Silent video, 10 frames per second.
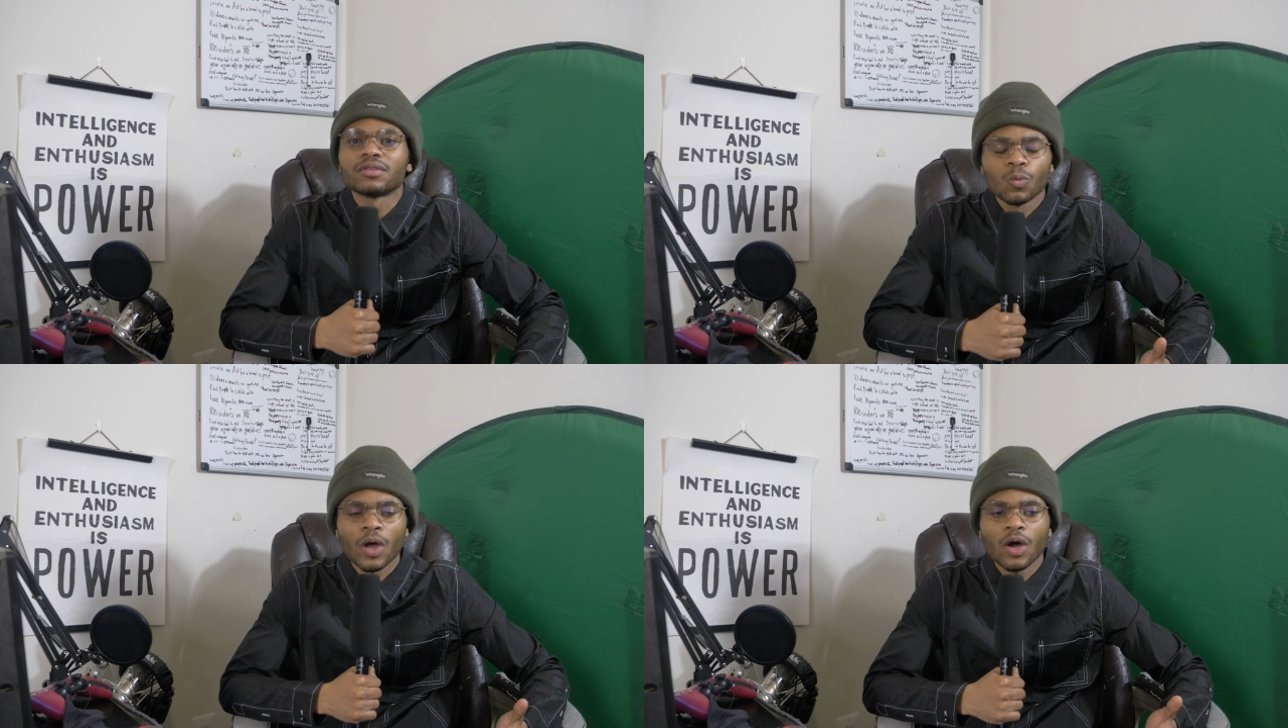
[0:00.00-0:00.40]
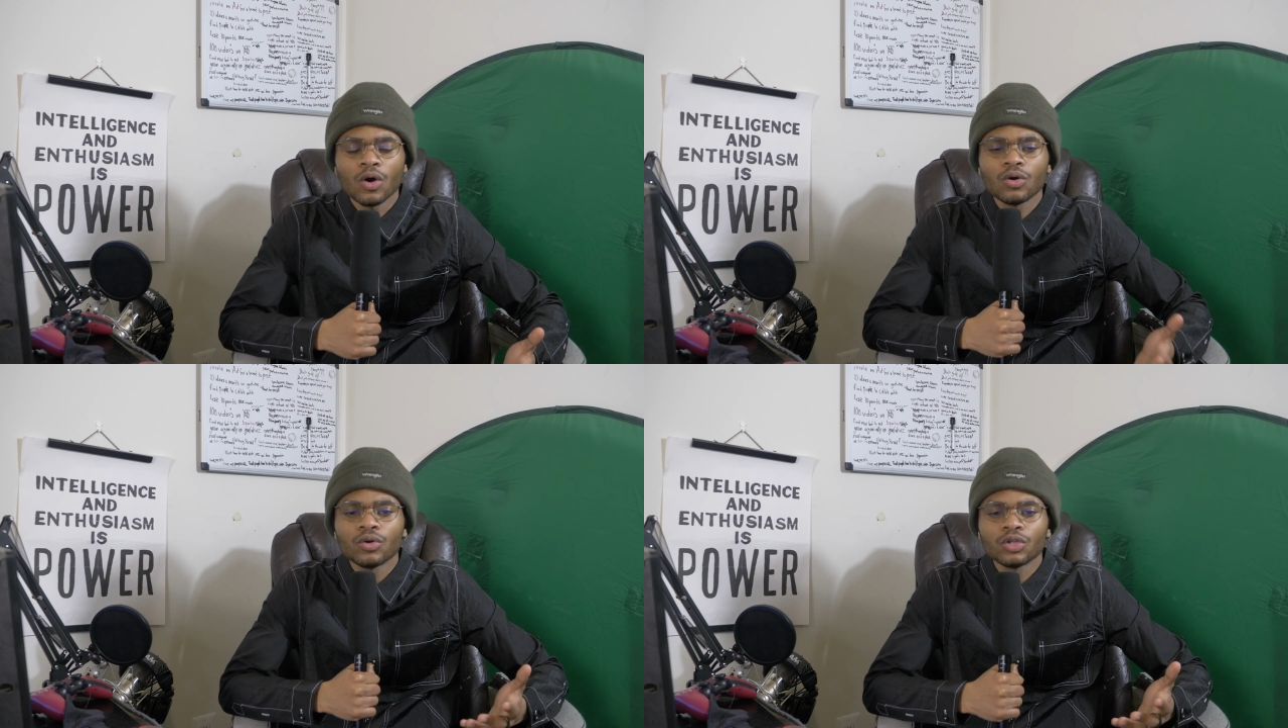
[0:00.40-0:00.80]

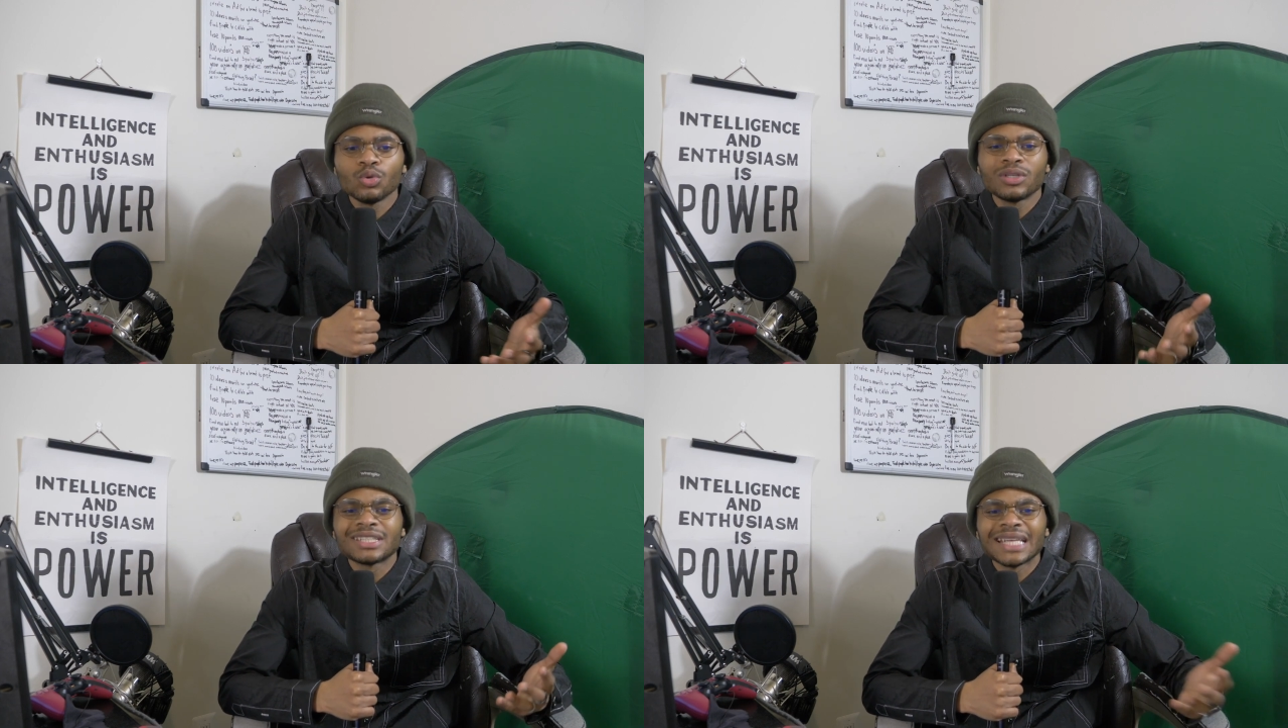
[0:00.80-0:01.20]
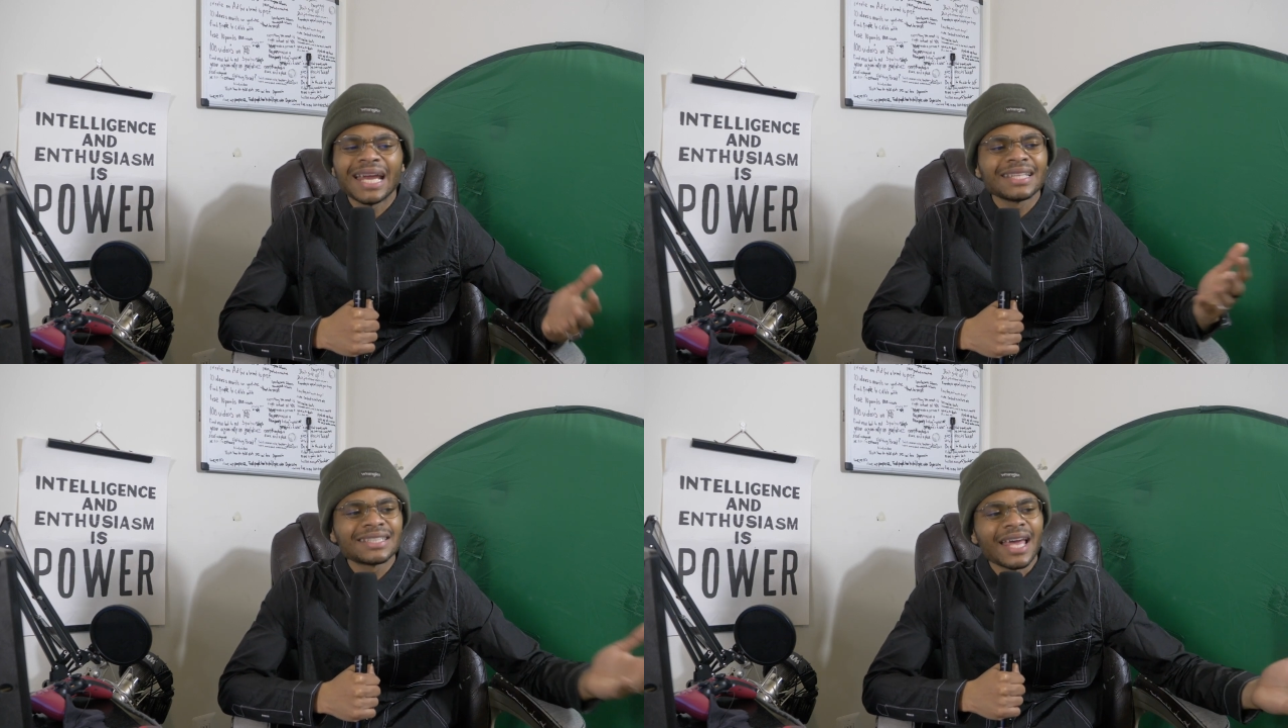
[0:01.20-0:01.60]
Well, you
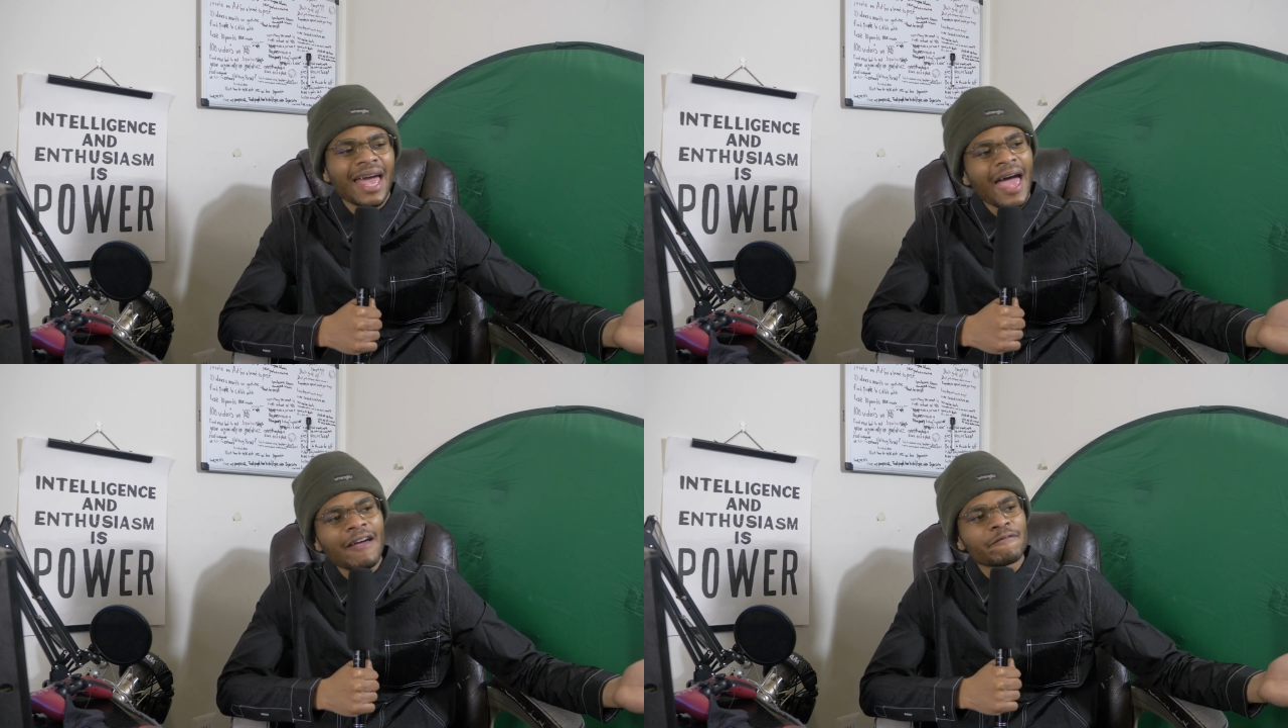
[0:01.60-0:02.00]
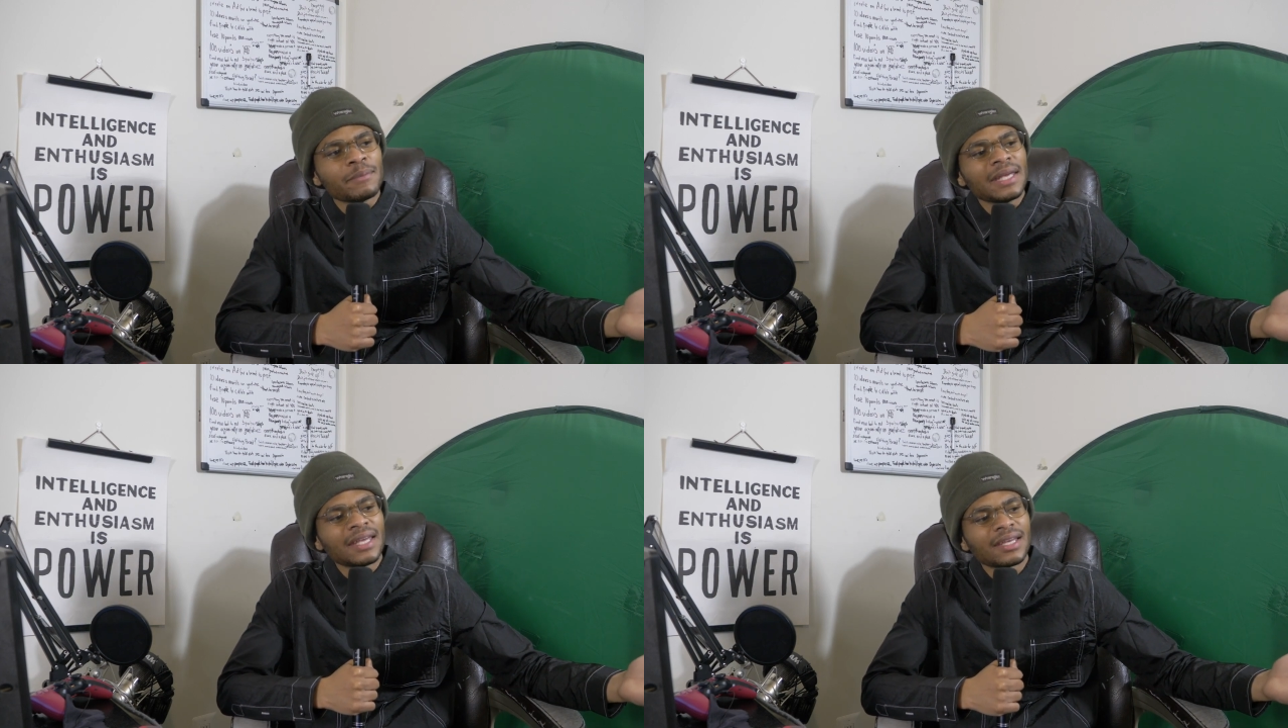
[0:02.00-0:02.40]
decided to have
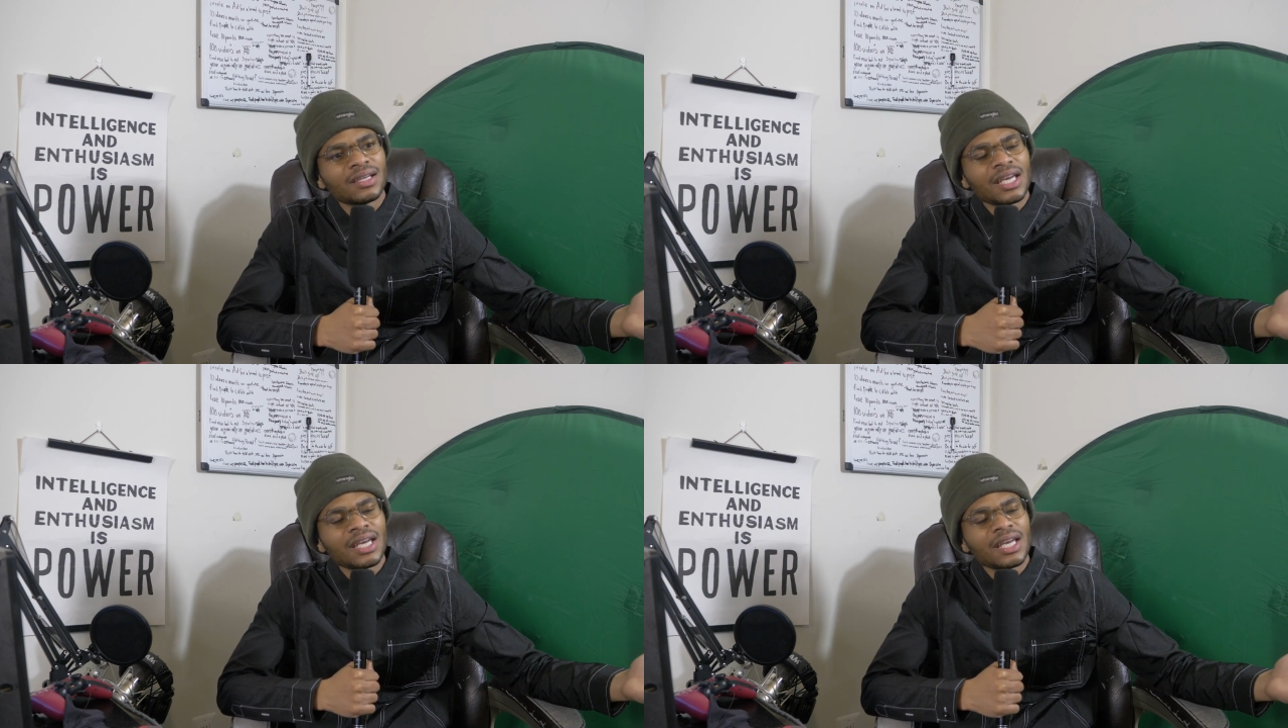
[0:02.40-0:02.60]
me.